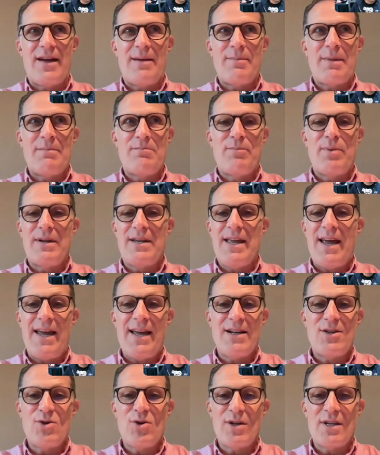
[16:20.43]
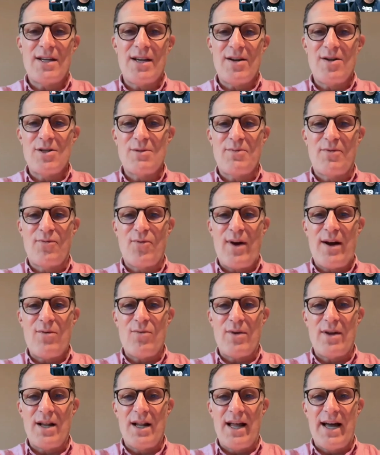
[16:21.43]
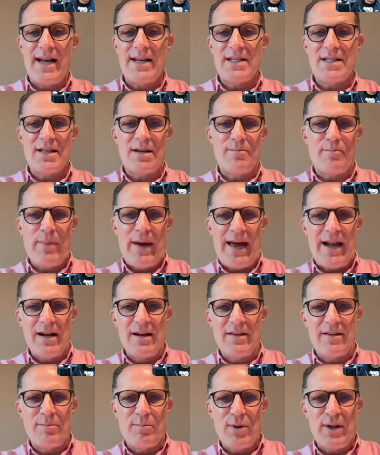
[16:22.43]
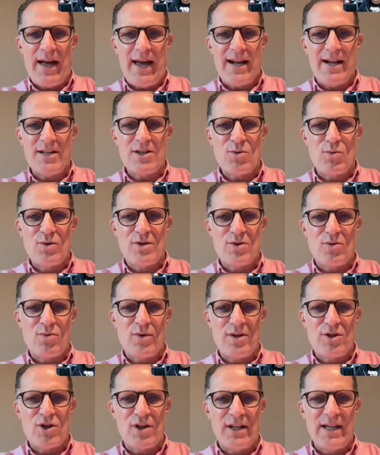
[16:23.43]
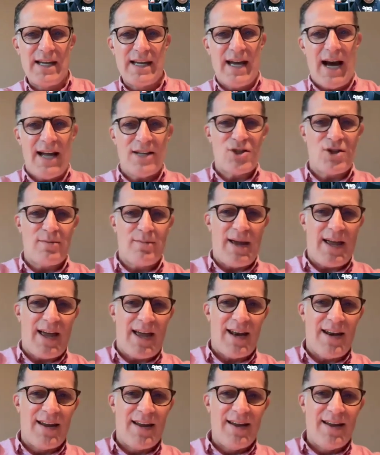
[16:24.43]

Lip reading: I mean, but yeah, it took years before I realized that Battle of the Planets was originally Gotcha Man.